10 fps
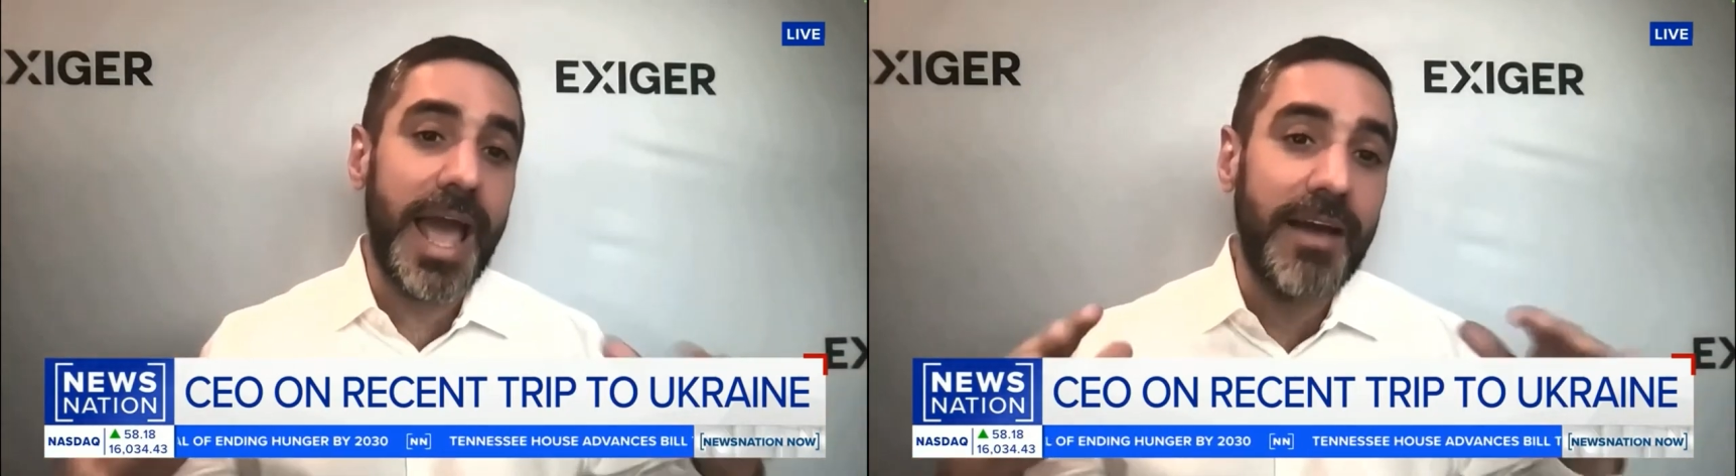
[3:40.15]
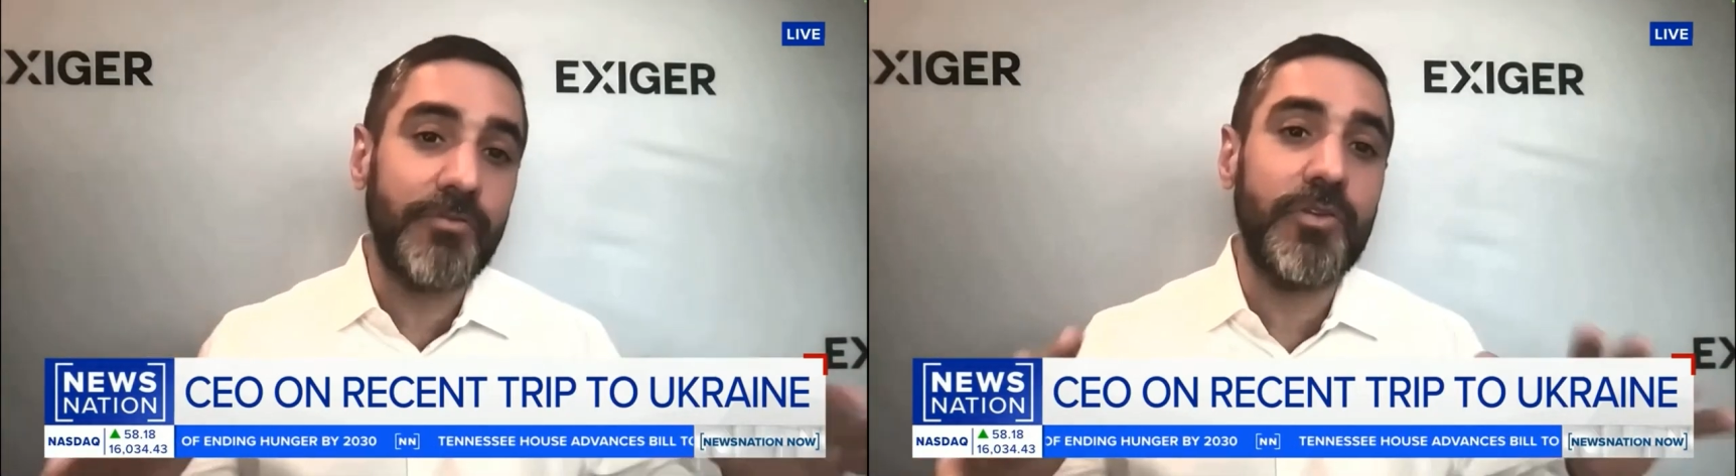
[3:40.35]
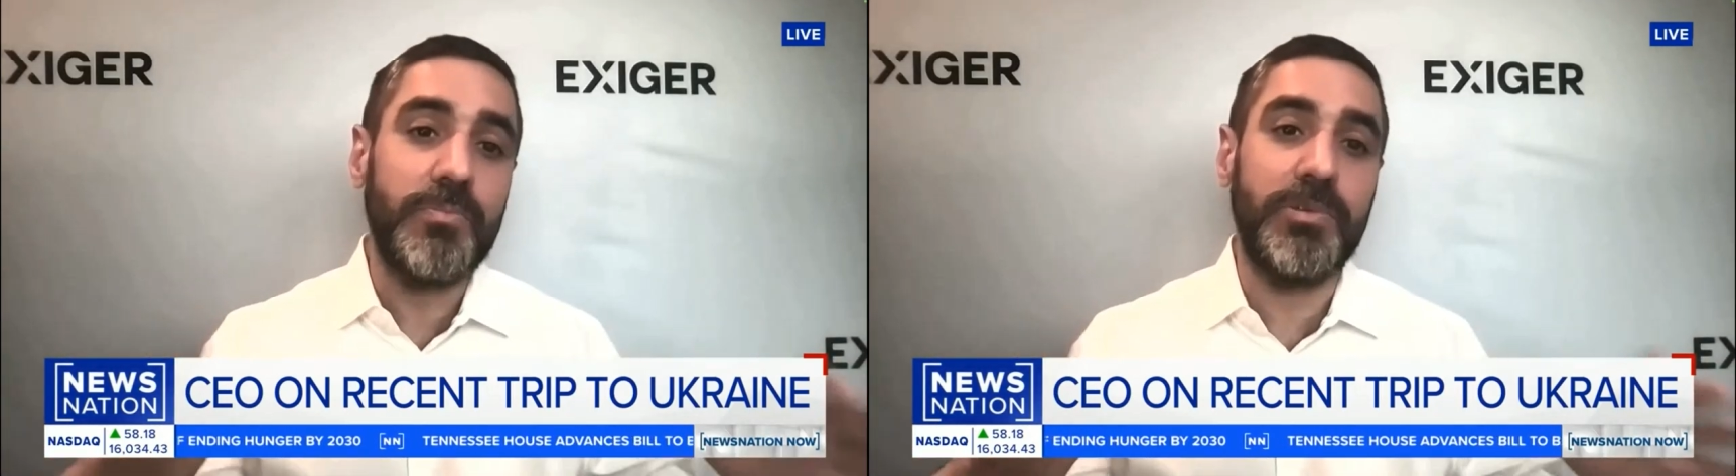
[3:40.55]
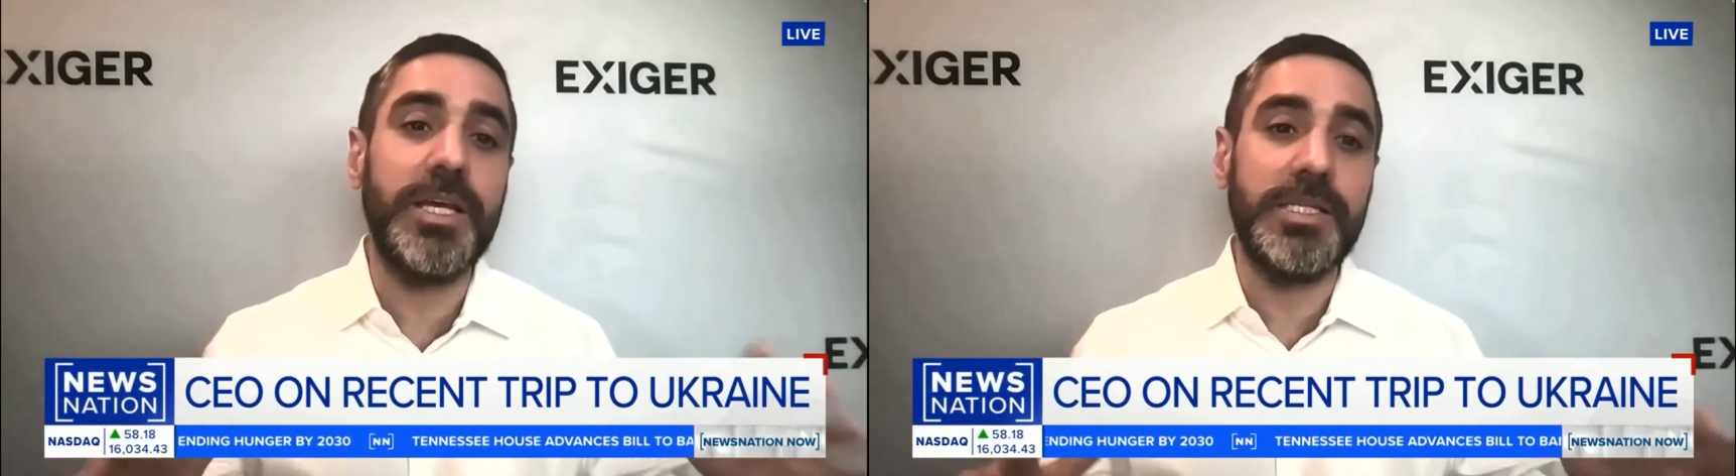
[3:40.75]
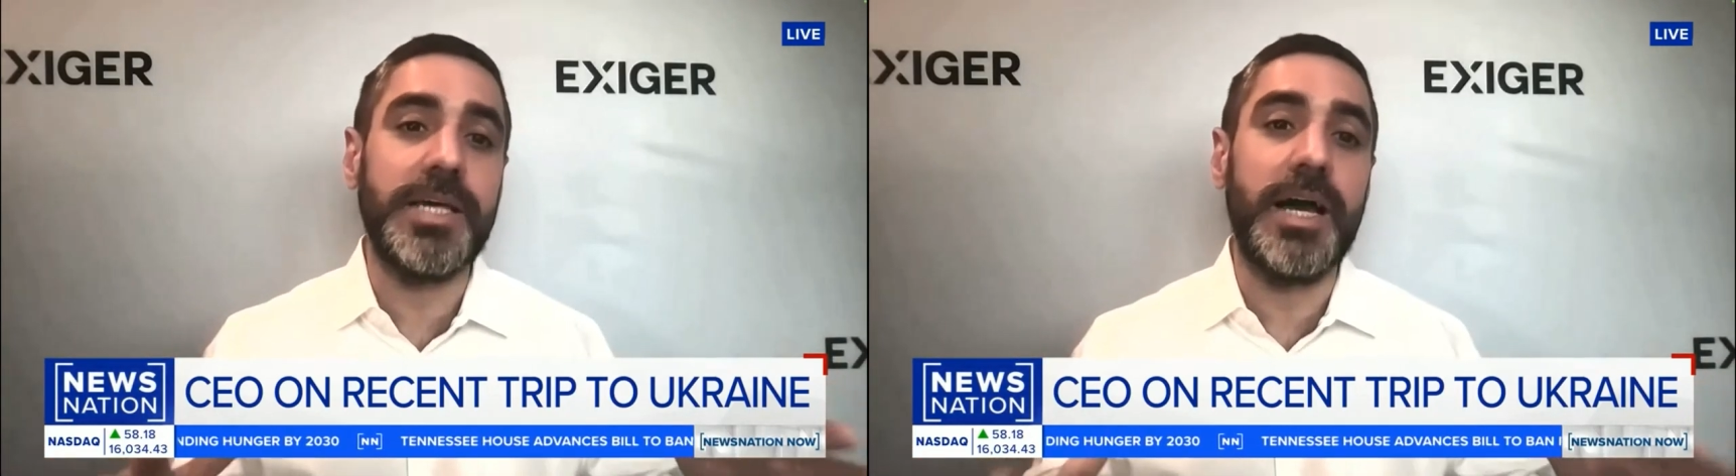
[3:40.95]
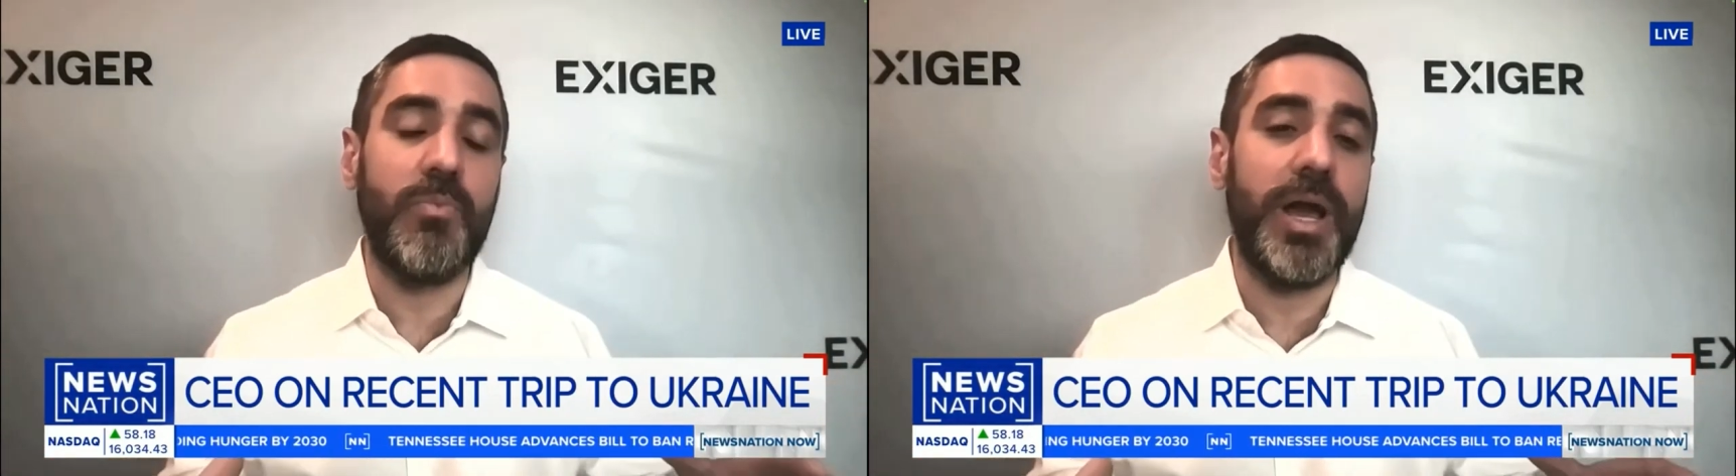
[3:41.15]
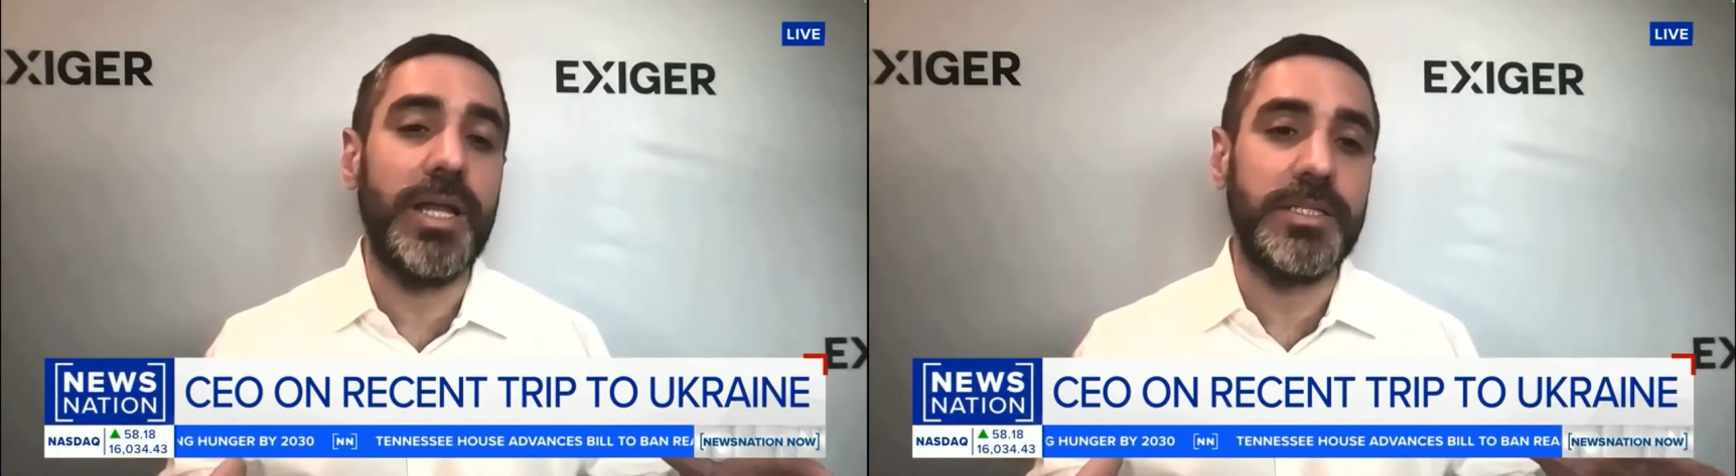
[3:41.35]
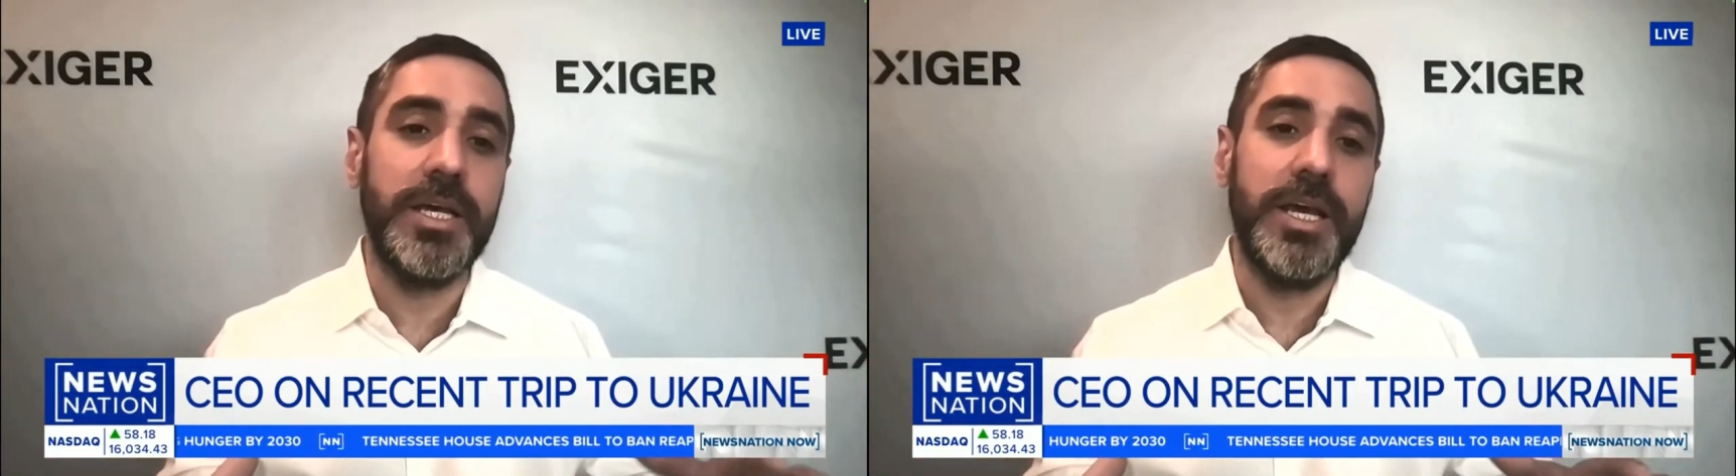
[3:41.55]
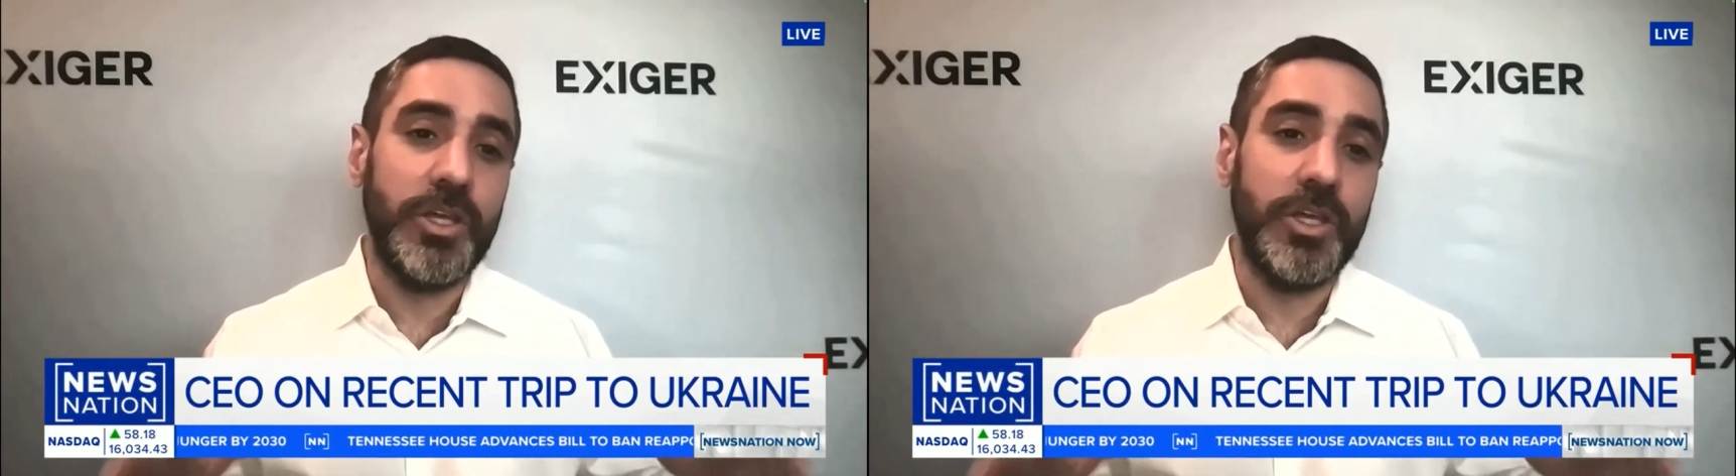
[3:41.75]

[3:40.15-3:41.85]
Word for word: Every place I went,